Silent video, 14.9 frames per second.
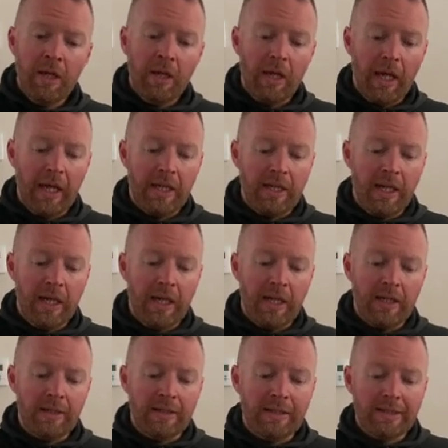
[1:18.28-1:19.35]
And
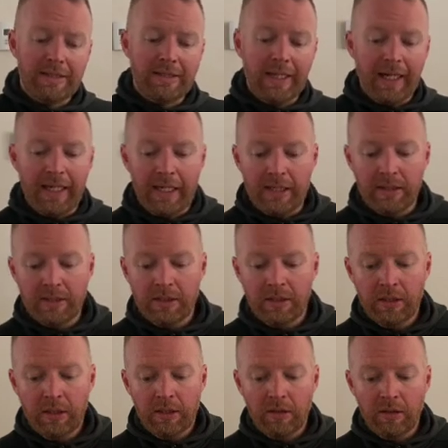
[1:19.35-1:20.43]
then second,
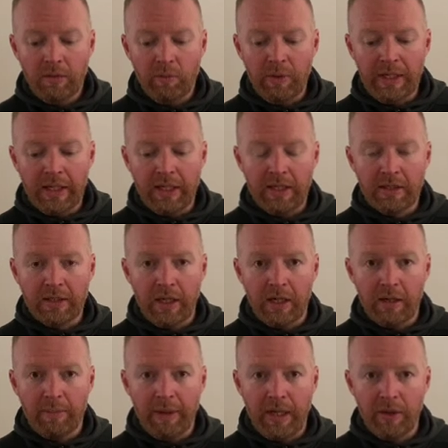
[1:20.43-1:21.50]
we can talk
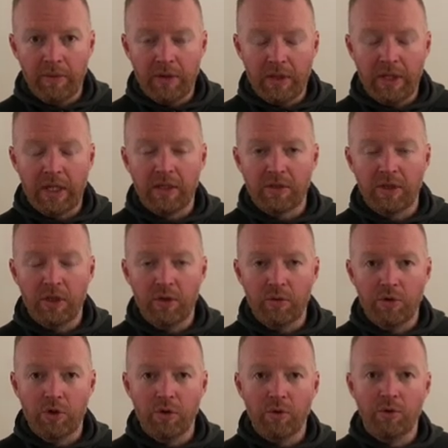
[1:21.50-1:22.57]
about the things that you
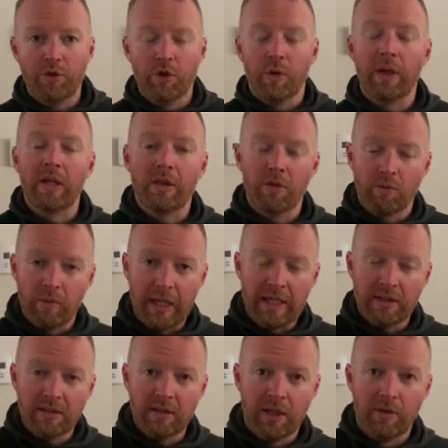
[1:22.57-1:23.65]
do during the
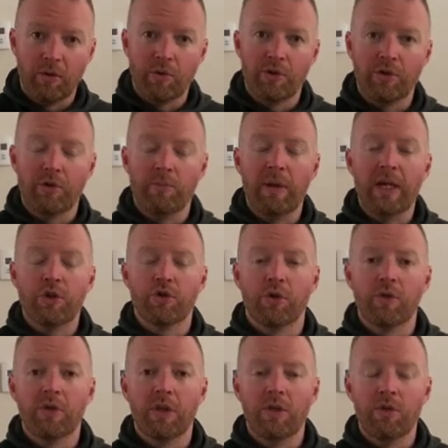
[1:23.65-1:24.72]
race in order to make
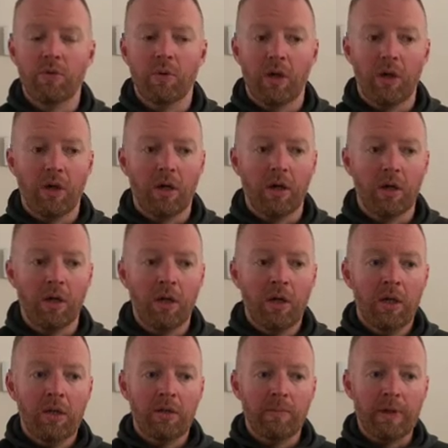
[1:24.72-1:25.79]
sure that
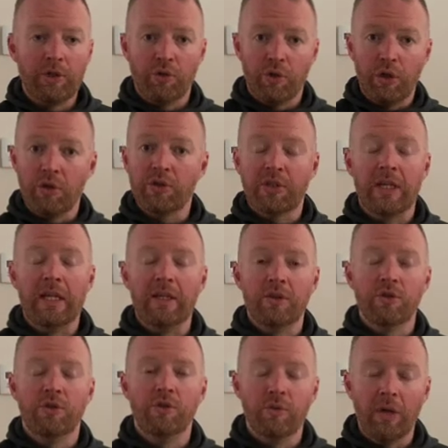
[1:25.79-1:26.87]
your
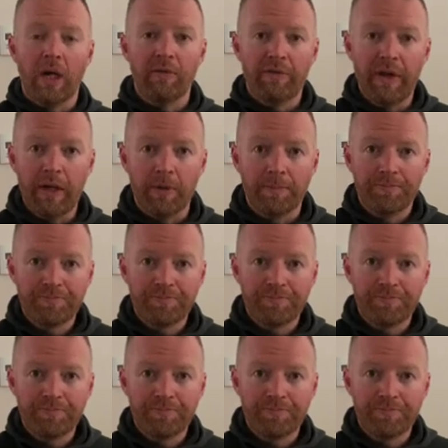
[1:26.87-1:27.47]
skins do not fail.